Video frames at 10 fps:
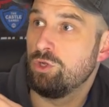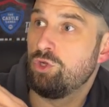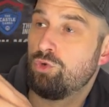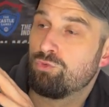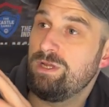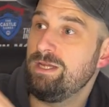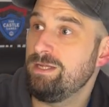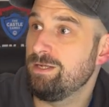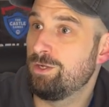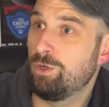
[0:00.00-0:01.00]

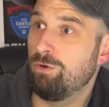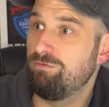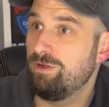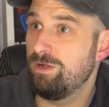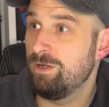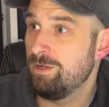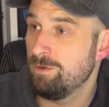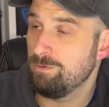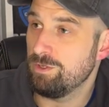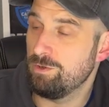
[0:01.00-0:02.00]
green cover,
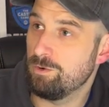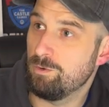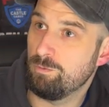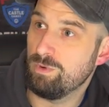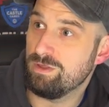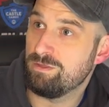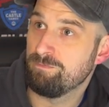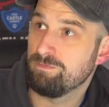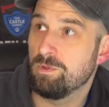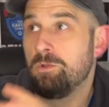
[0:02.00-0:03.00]
with
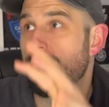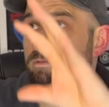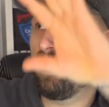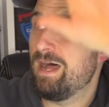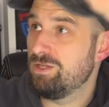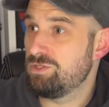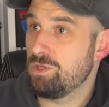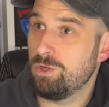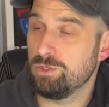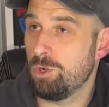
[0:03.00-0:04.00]
love hearts
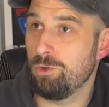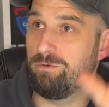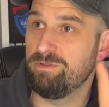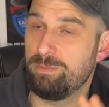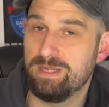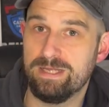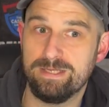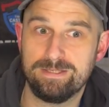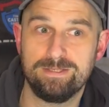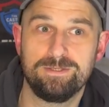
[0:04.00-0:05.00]
dotted all over the
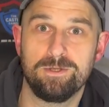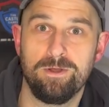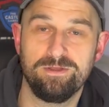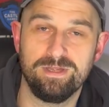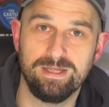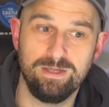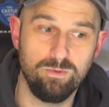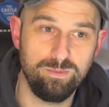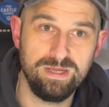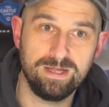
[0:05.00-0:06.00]
place sort of thing. It
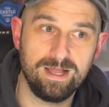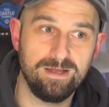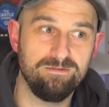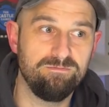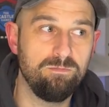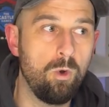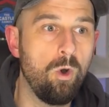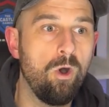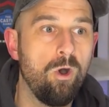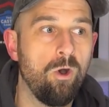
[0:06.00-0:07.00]
would be a kind of
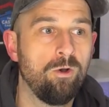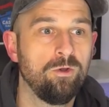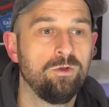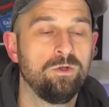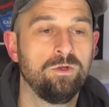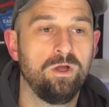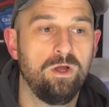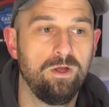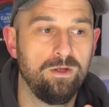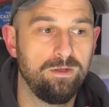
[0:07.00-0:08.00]
more
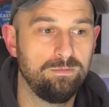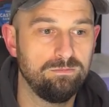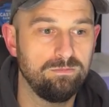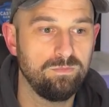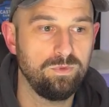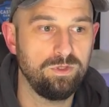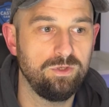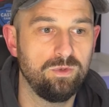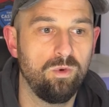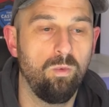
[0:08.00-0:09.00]

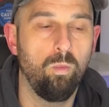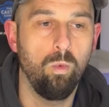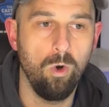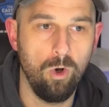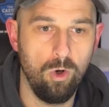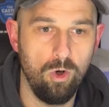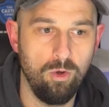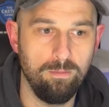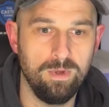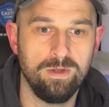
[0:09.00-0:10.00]
warm,